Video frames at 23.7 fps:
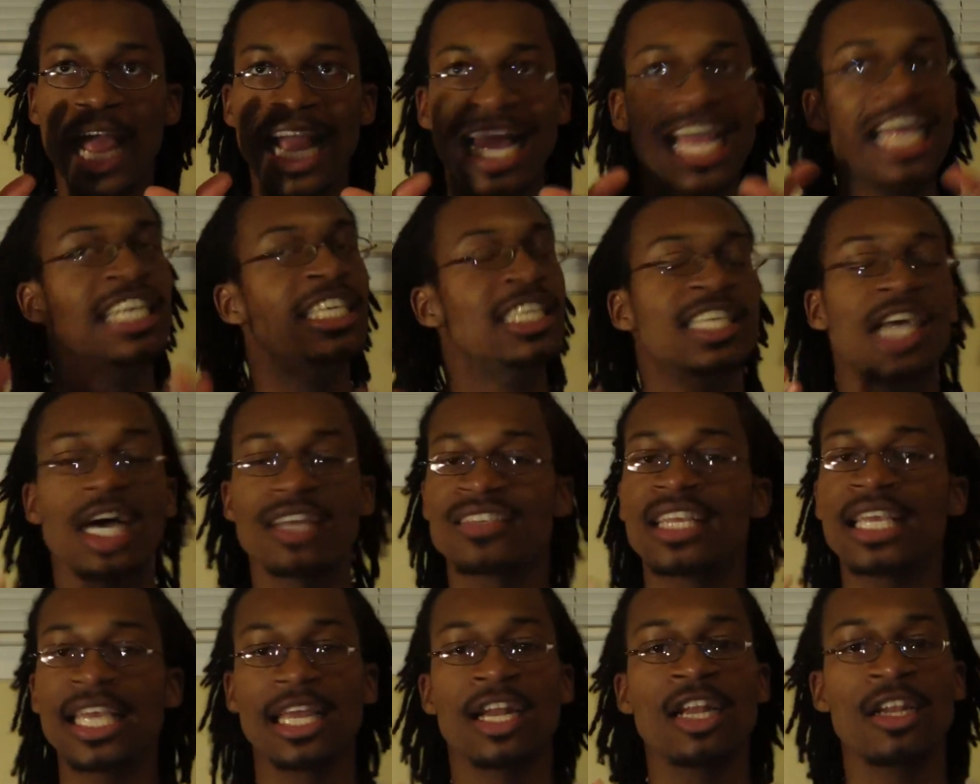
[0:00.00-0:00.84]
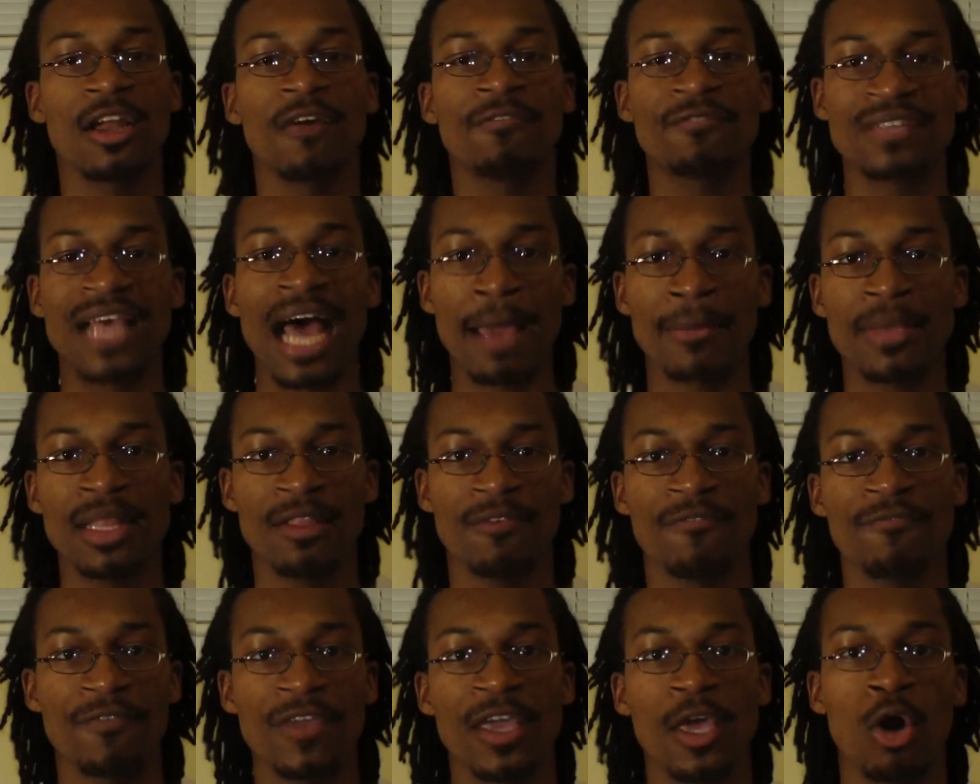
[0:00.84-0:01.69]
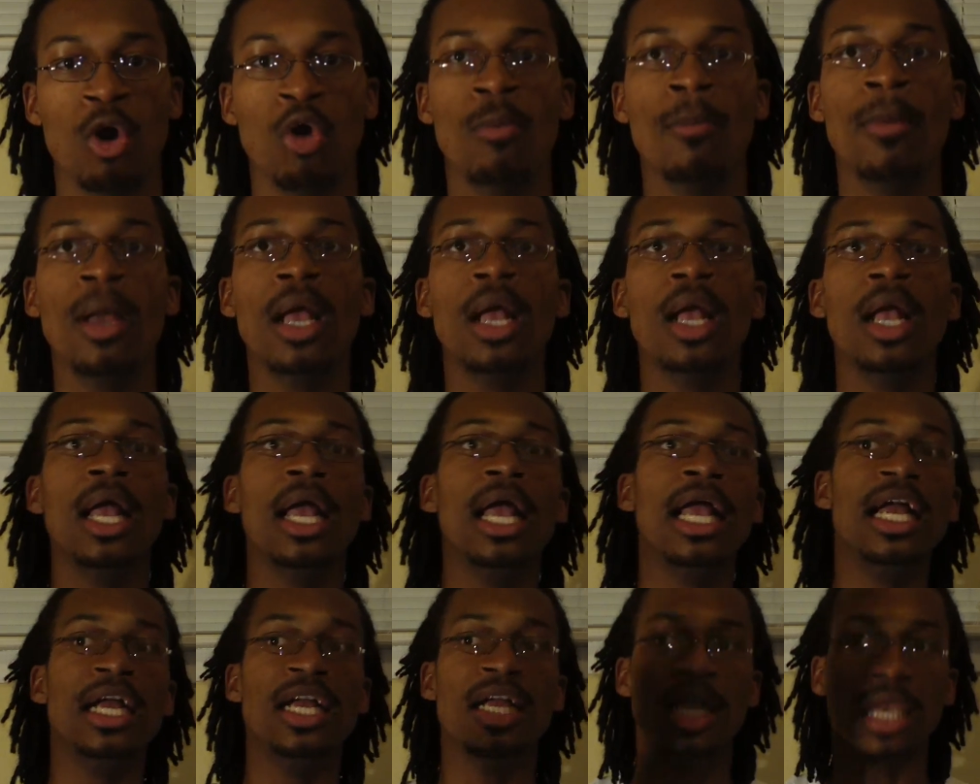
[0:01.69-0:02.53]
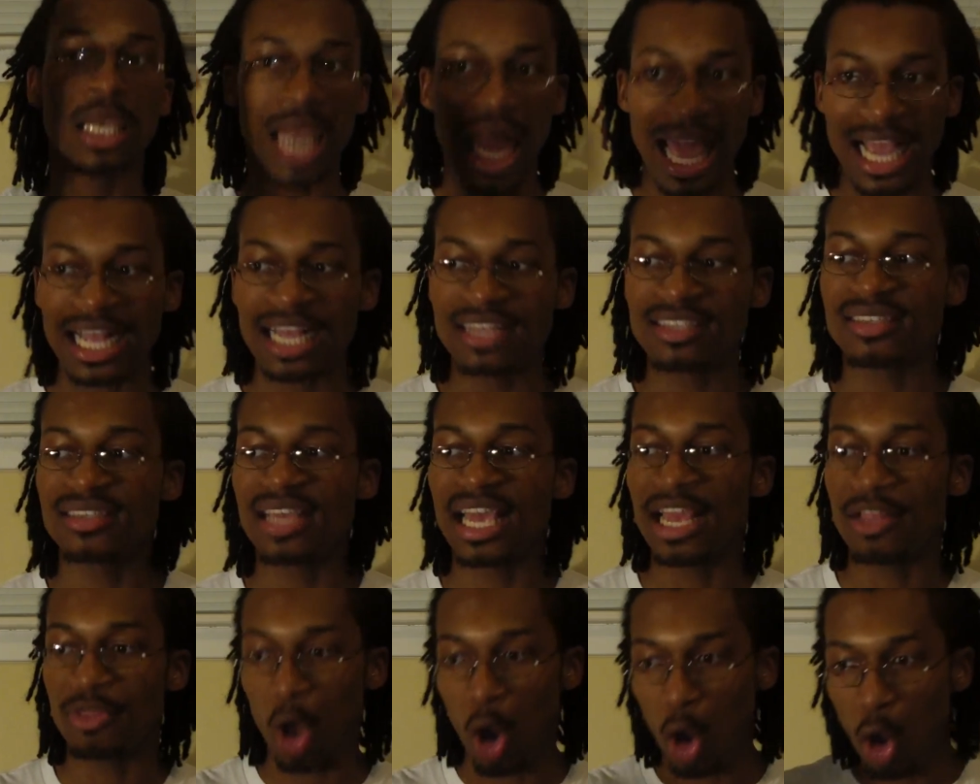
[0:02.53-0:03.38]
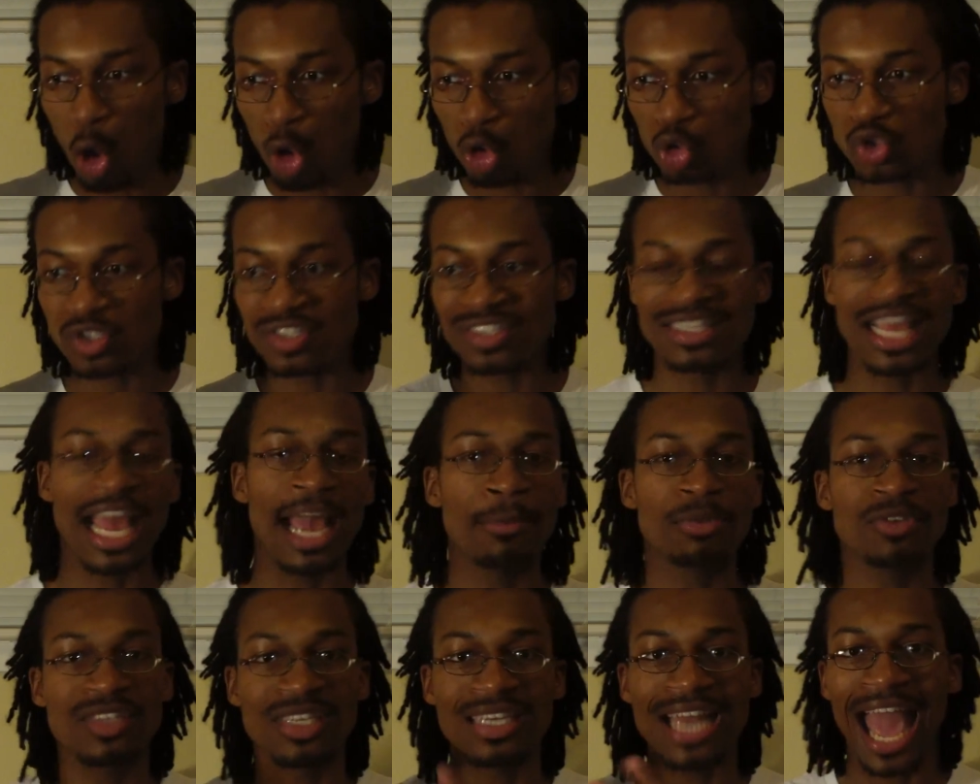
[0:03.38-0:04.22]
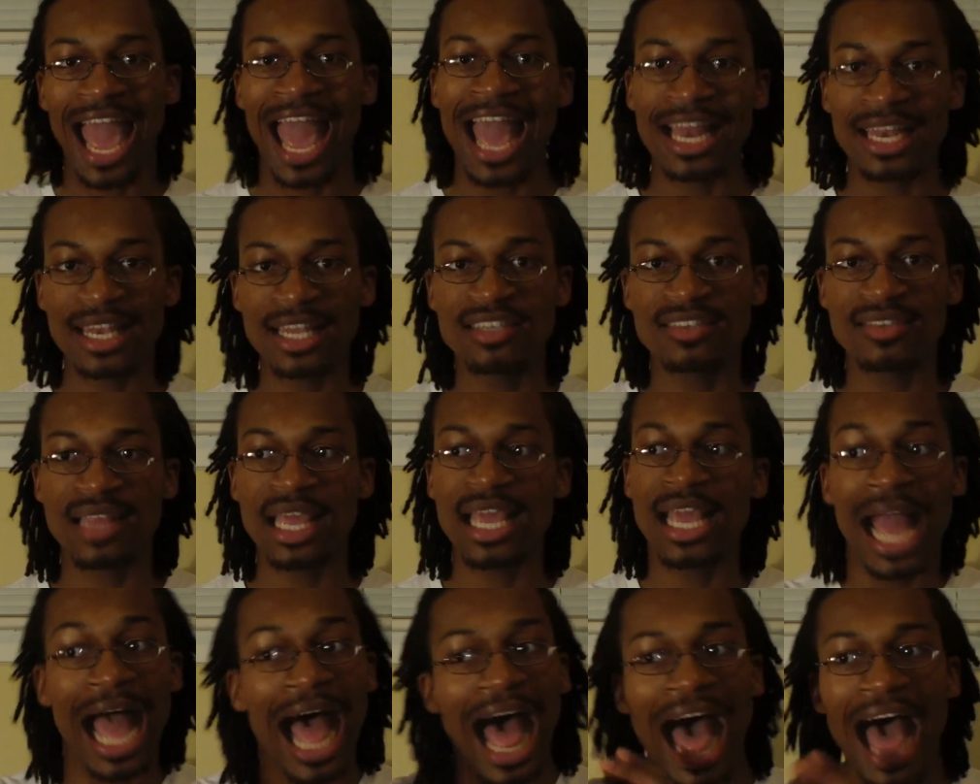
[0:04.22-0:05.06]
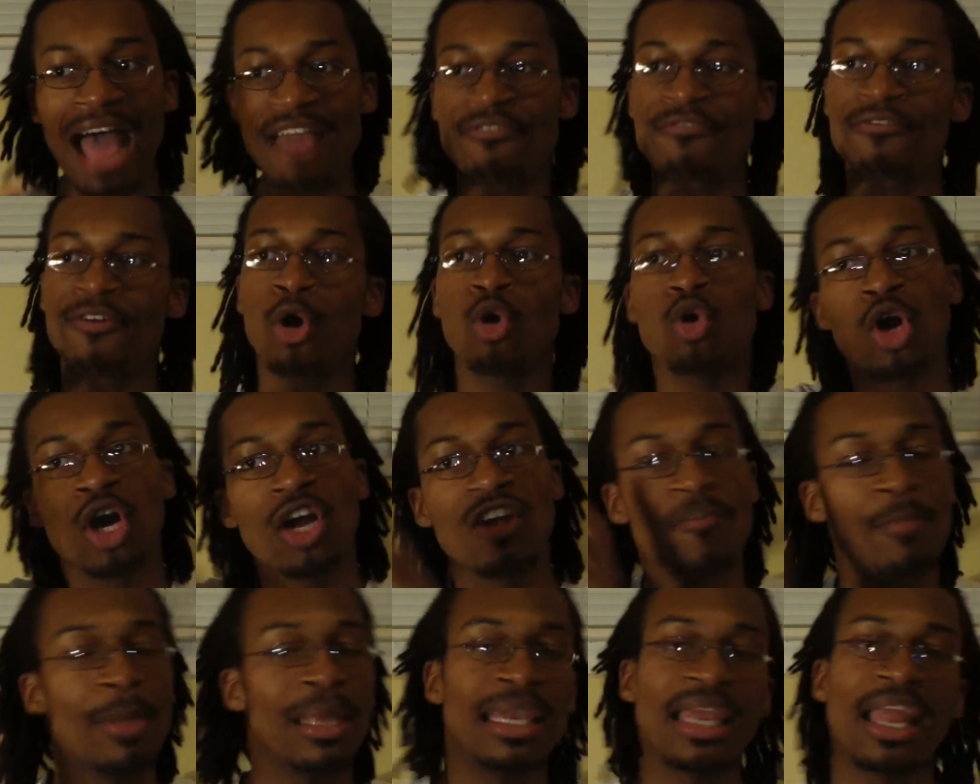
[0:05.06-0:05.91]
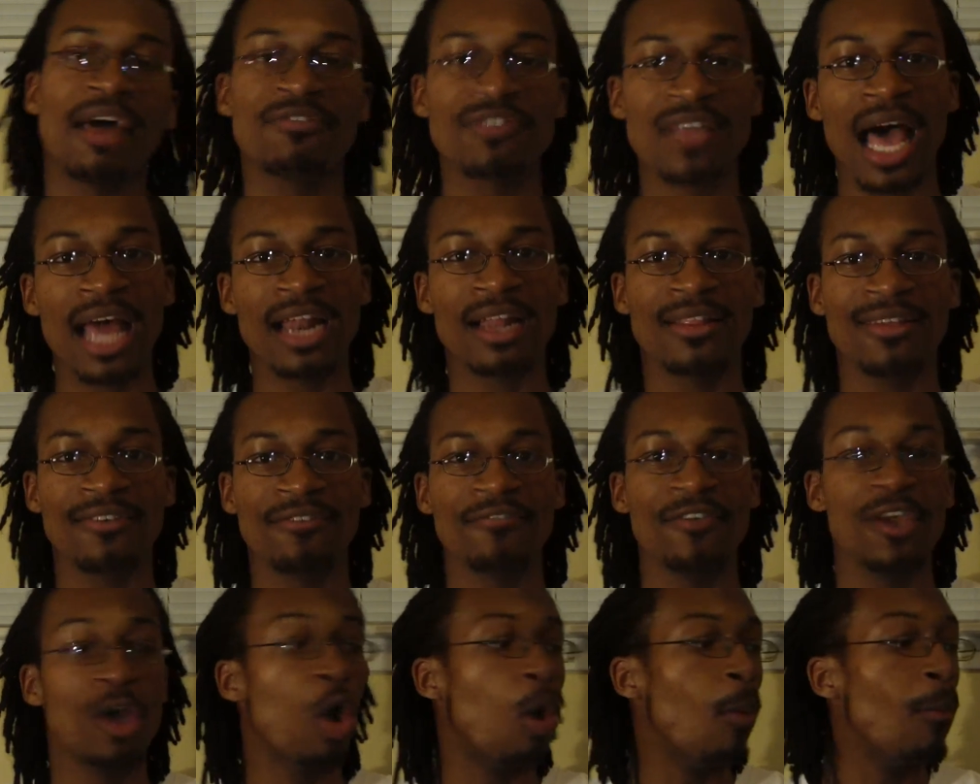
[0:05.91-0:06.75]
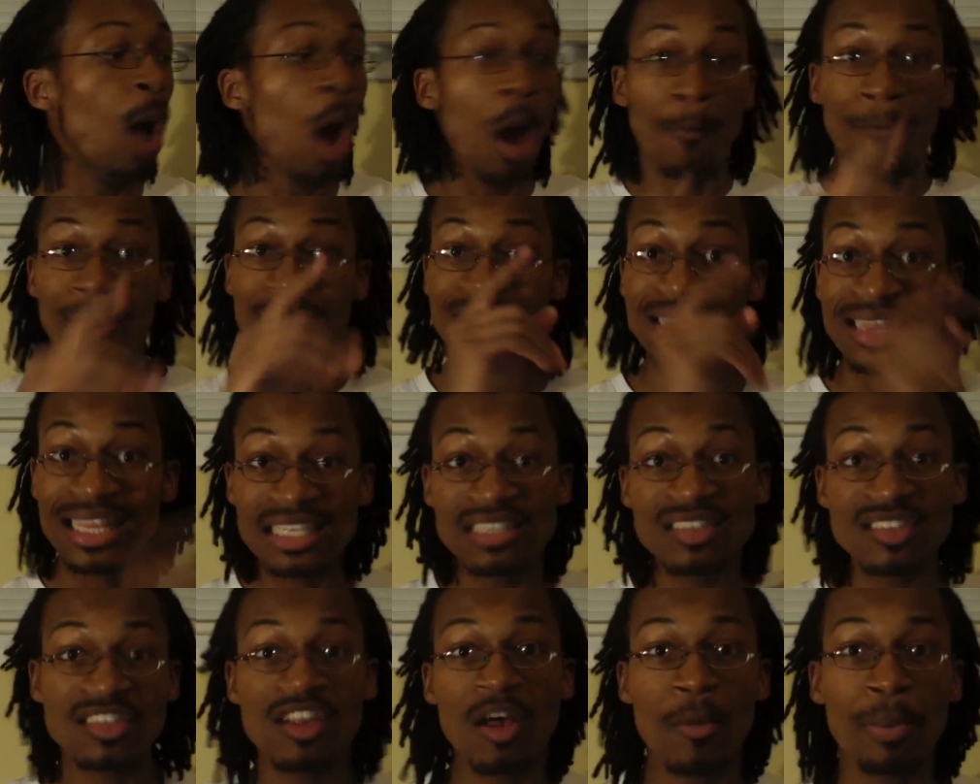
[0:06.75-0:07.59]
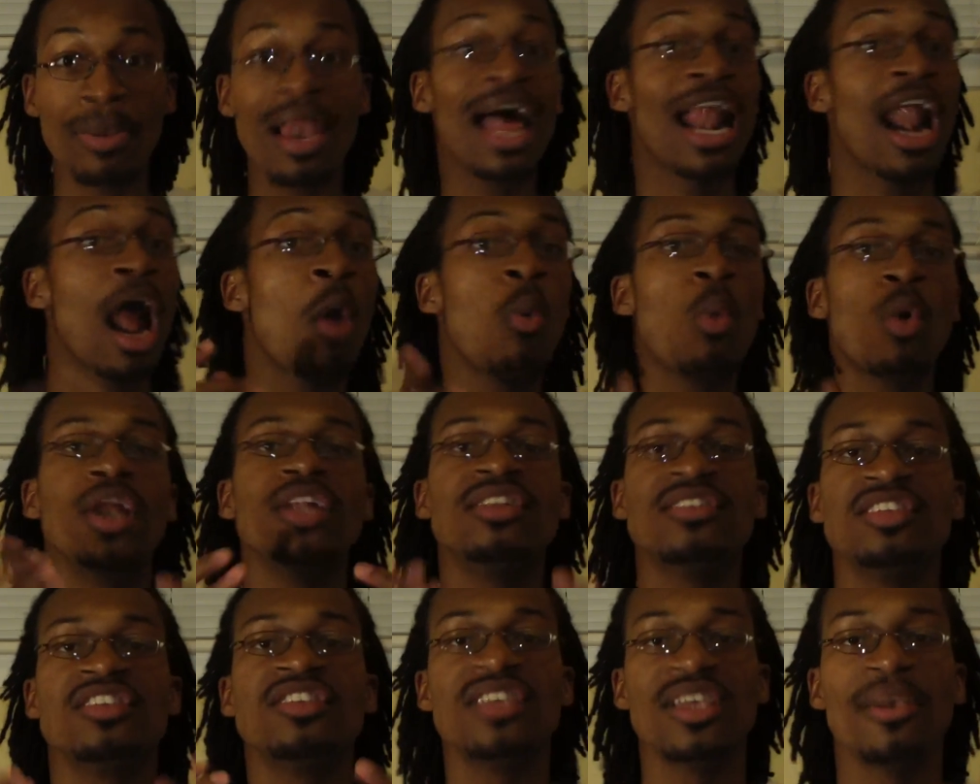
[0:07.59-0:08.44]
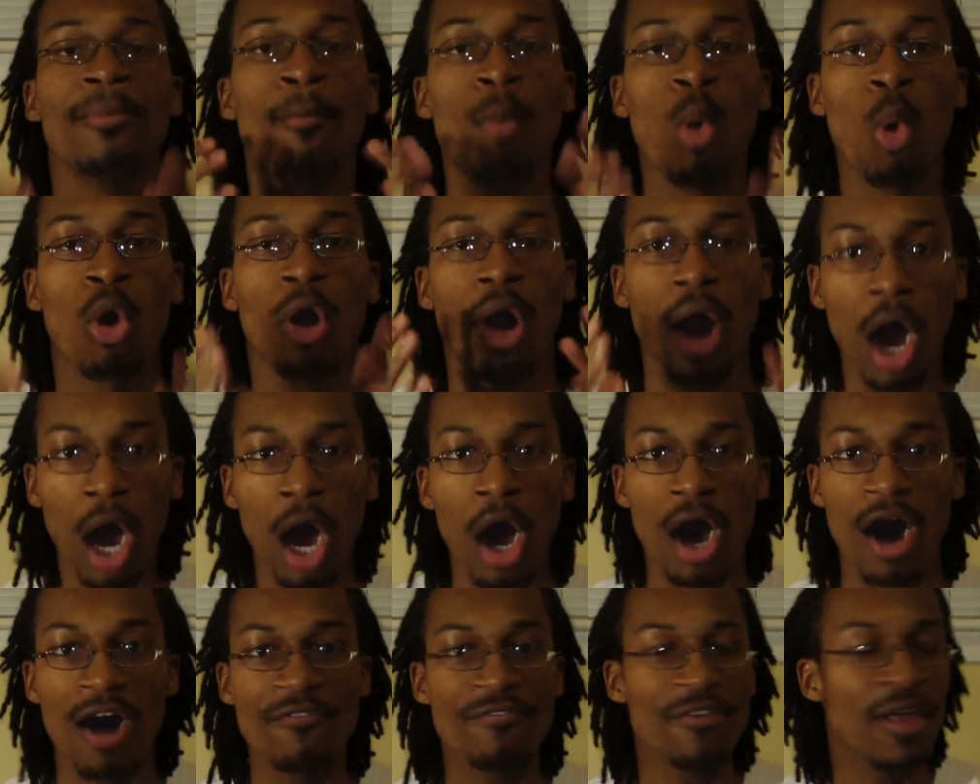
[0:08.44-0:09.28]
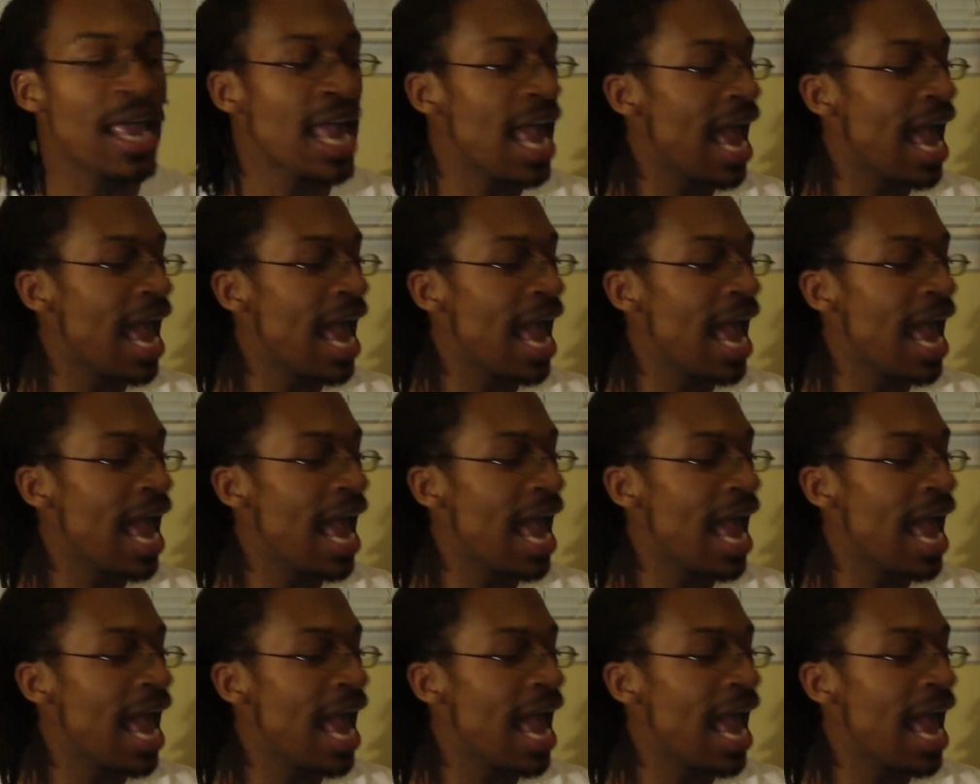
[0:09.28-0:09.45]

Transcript: it doesn't get enough time in the film. Like I said, the whole Samson Atlas thing, I felt could have been left out of the film. But this subplot, I wanted to see more of.